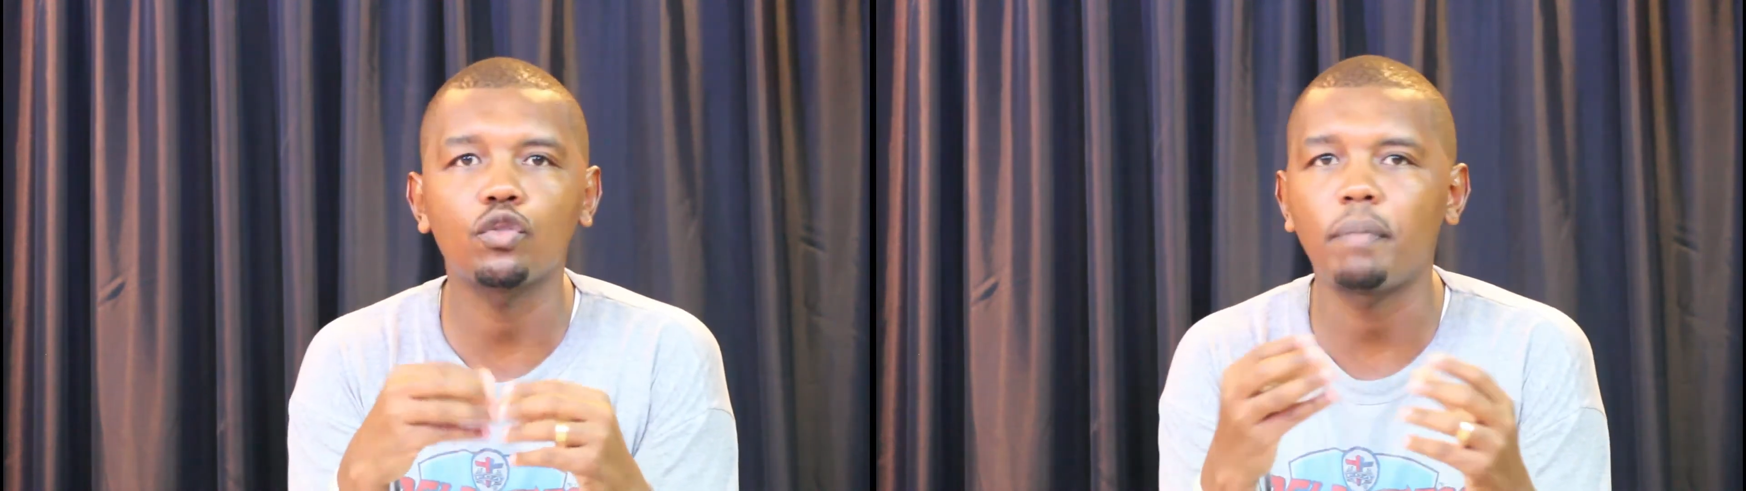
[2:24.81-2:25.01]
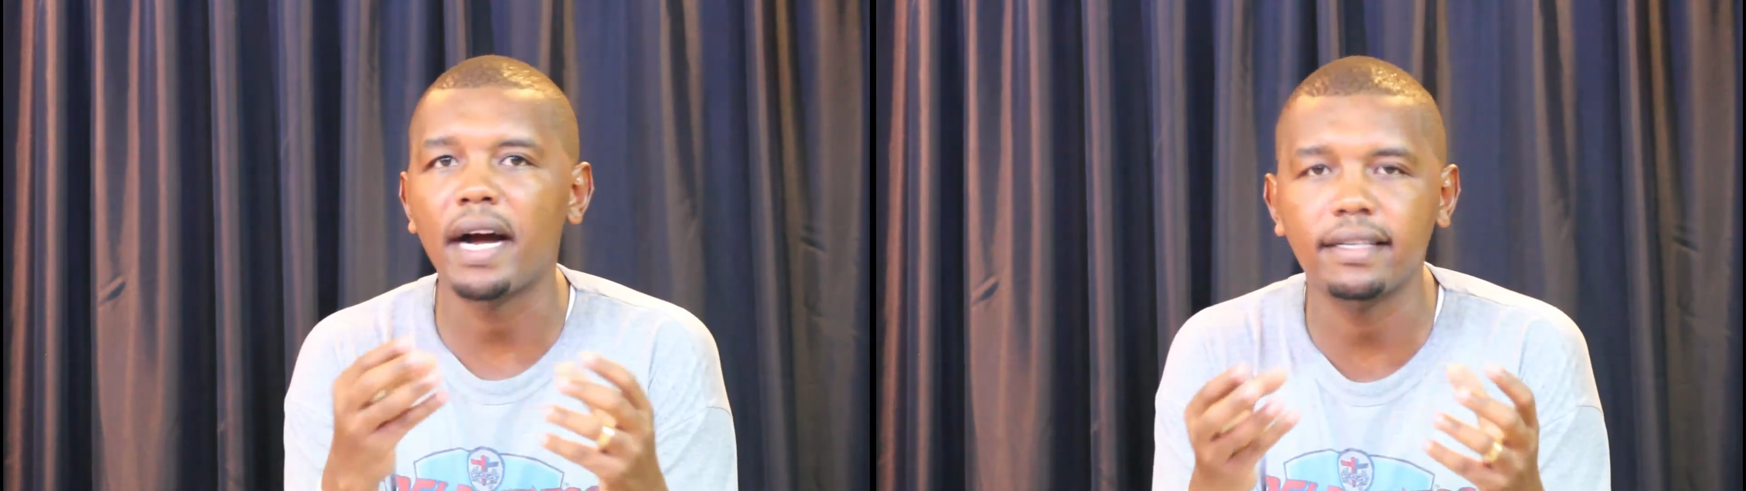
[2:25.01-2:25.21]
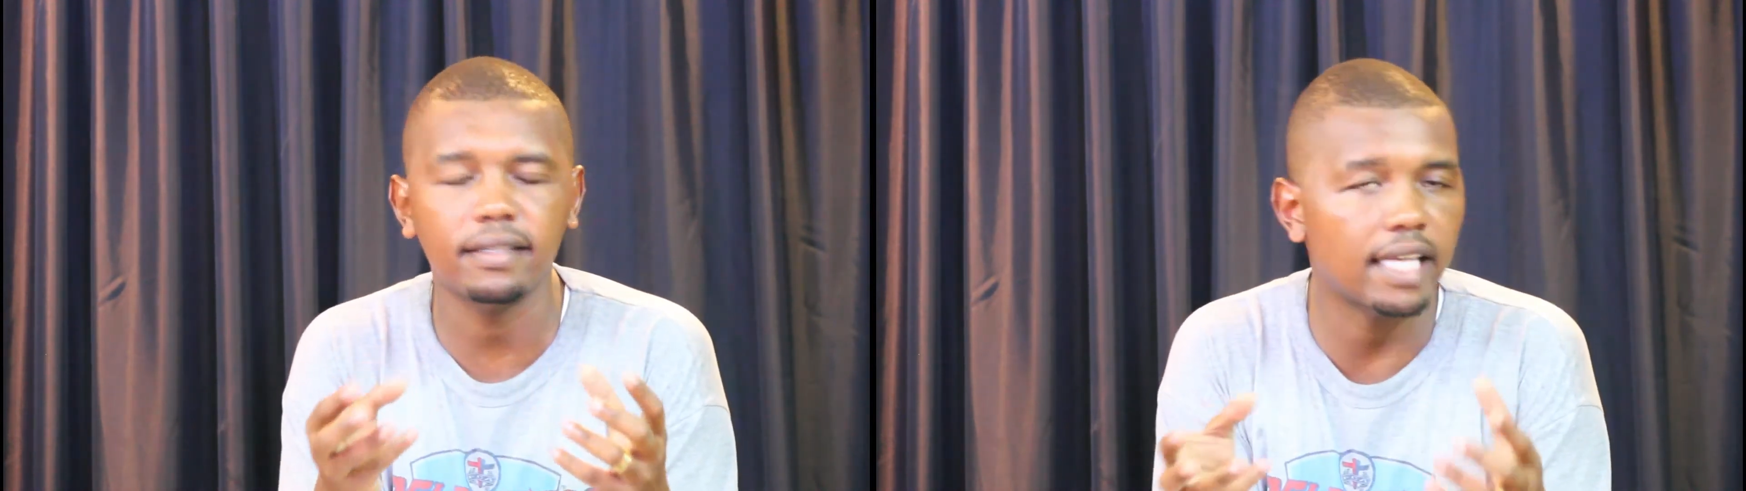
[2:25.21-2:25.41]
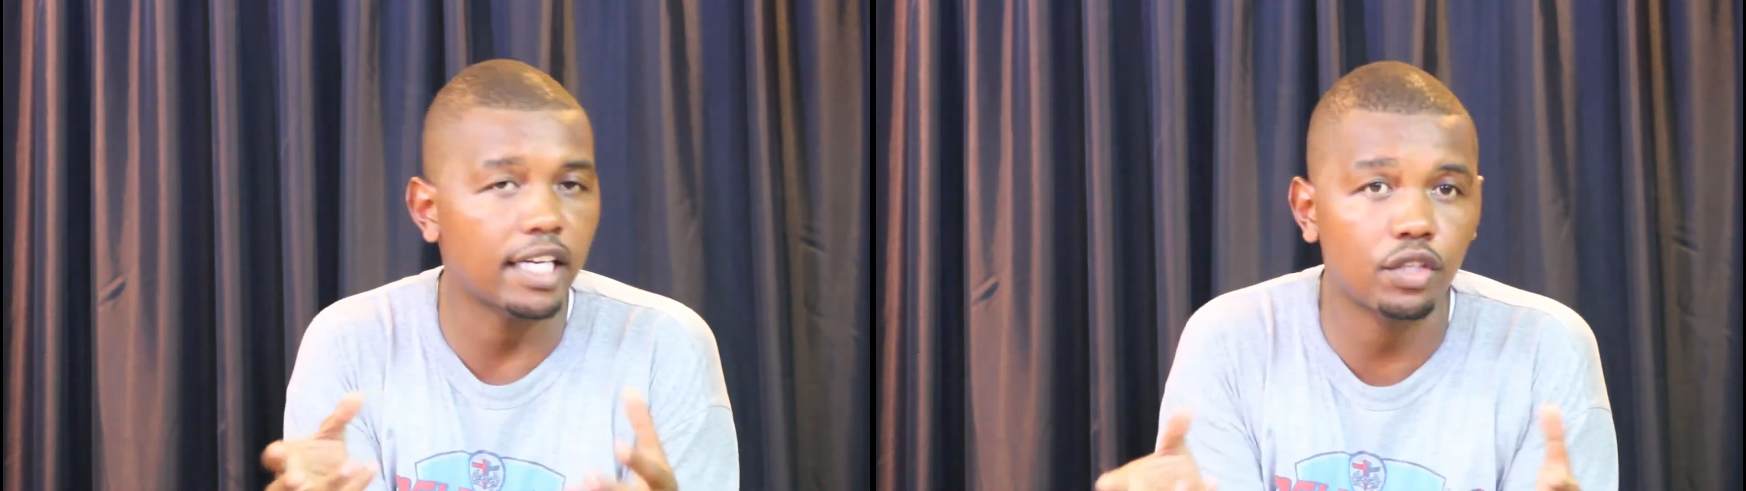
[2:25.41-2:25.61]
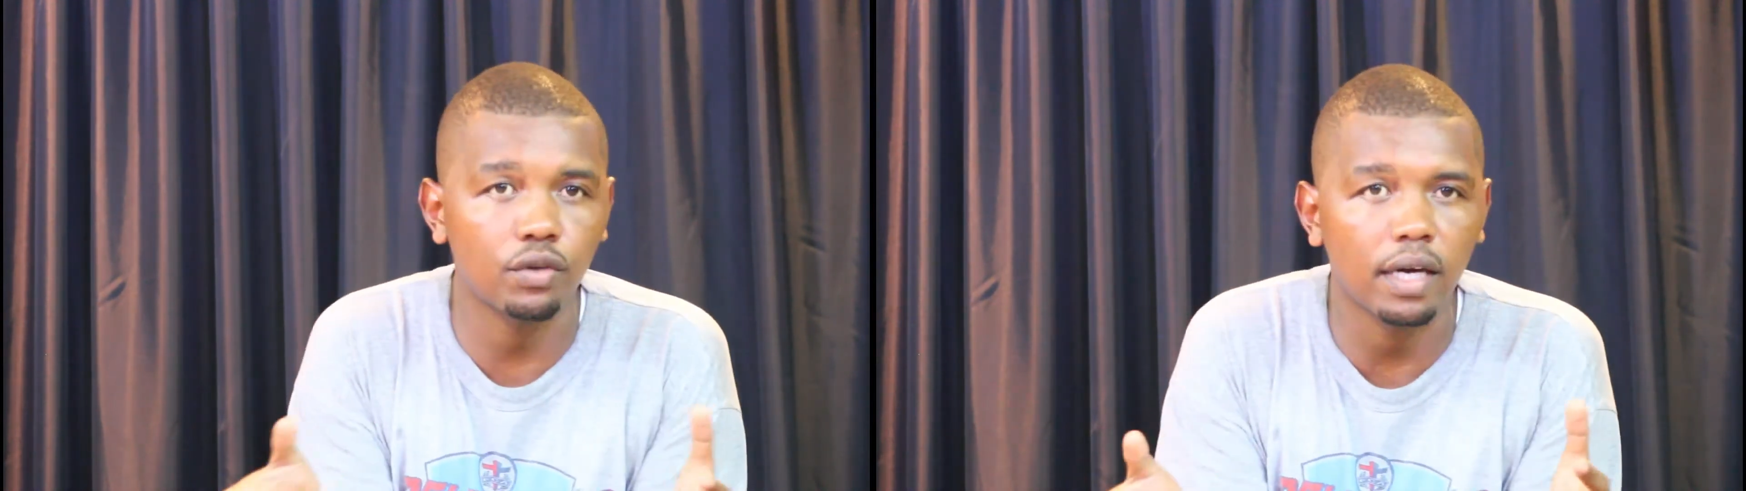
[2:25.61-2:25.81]
parties
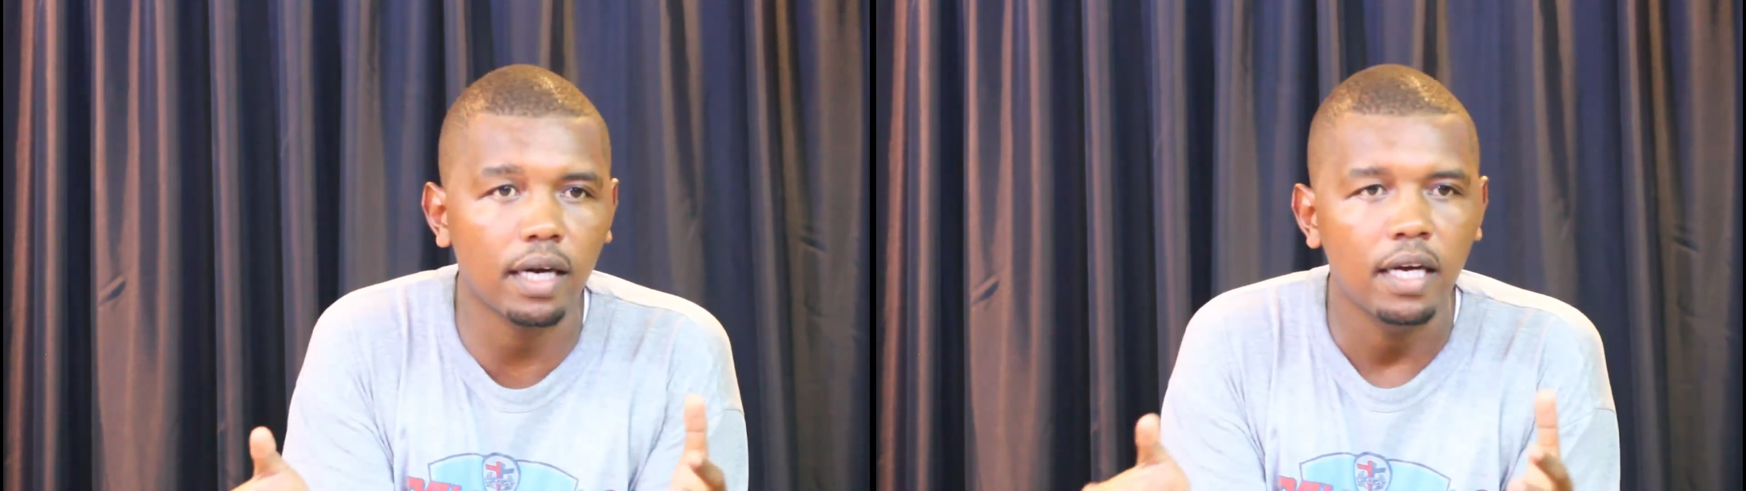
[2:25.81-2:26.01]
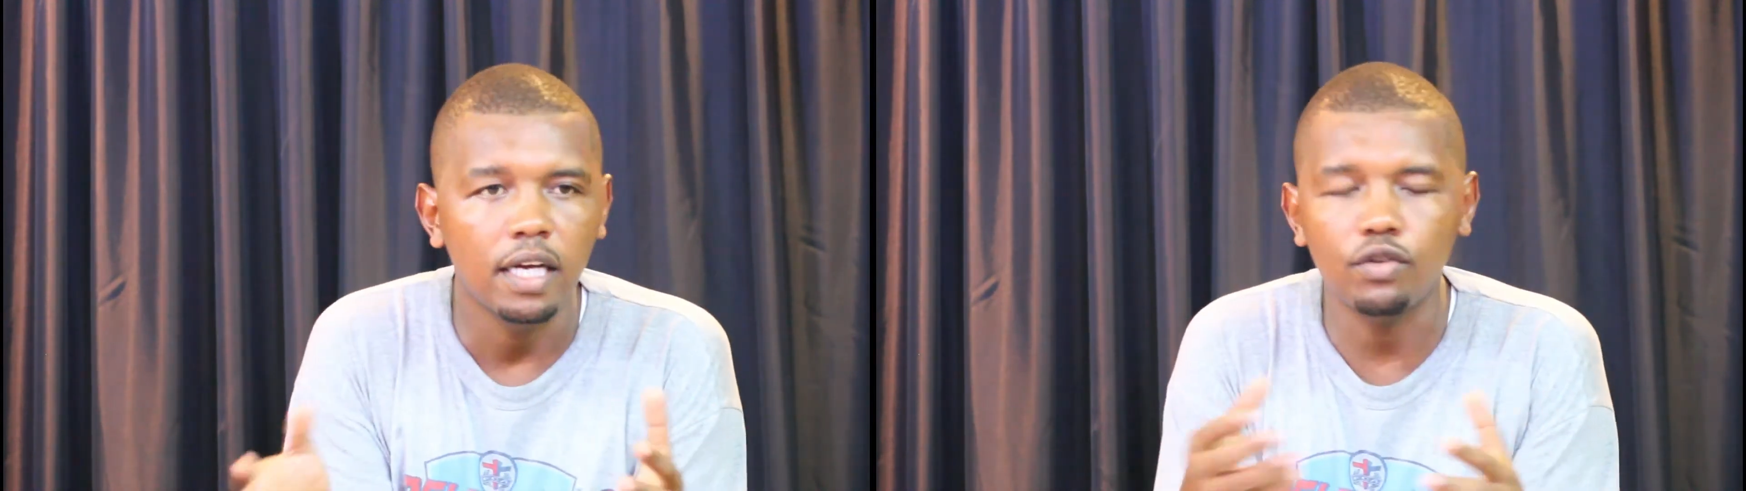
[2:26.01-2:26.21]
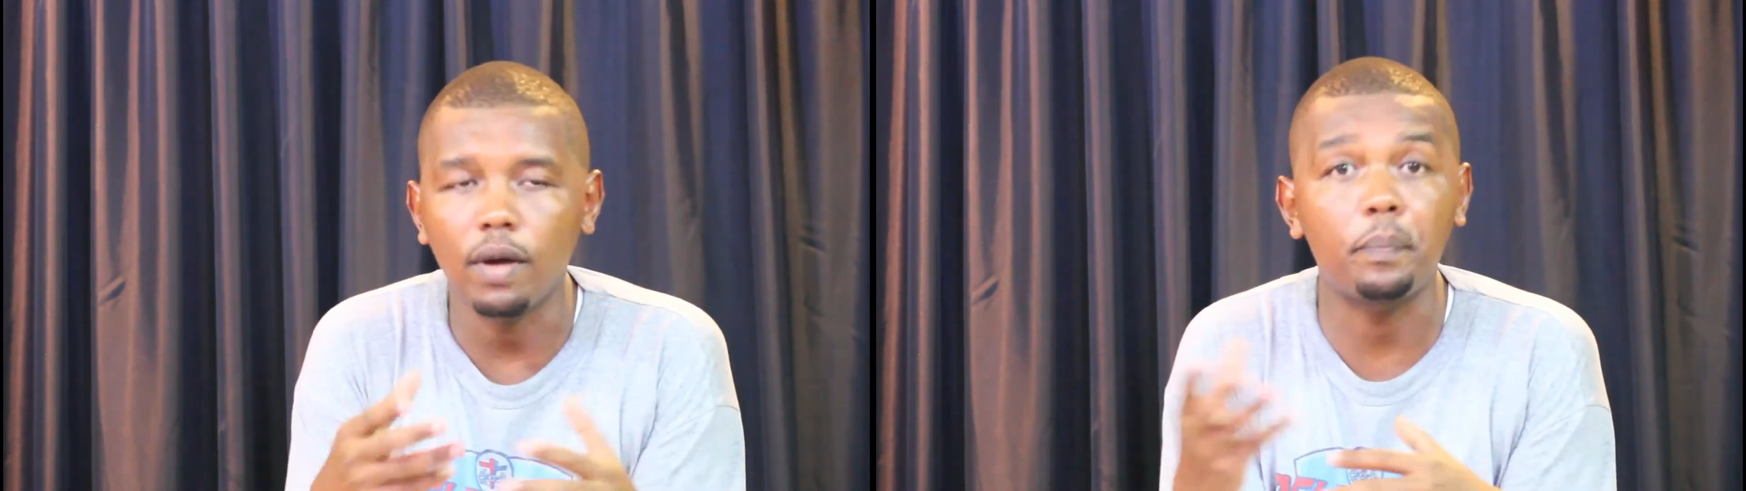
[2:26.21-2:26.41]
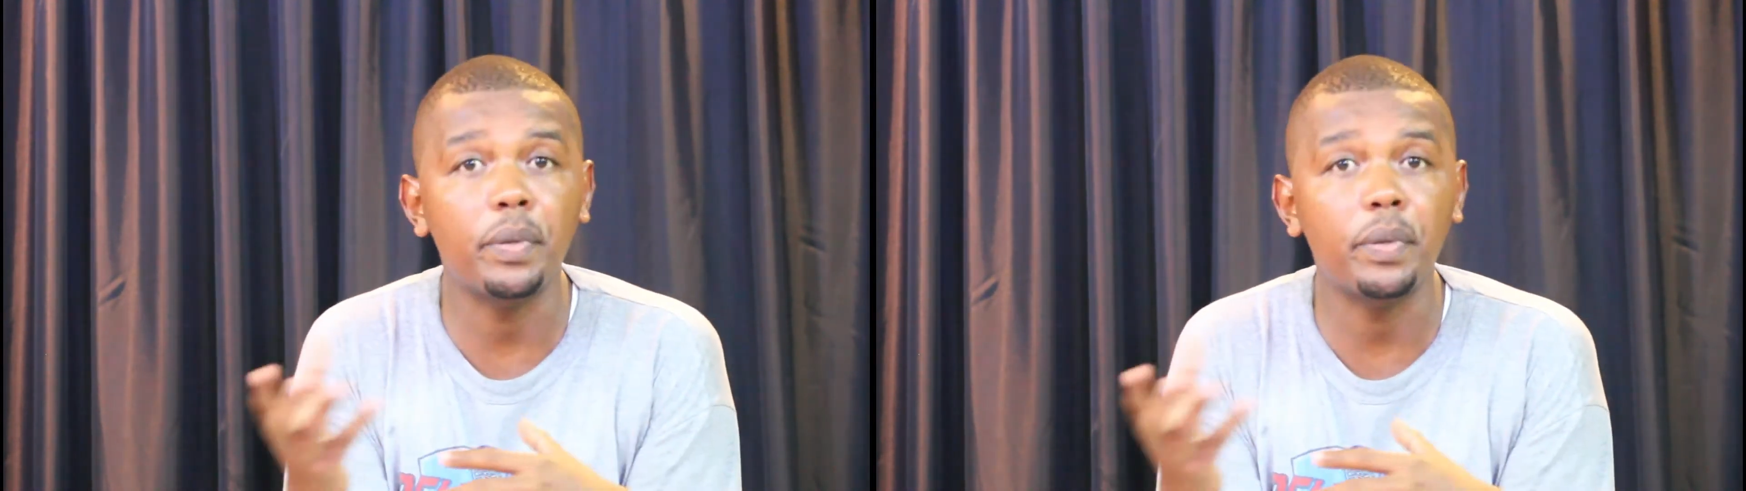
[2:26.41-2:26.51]
that your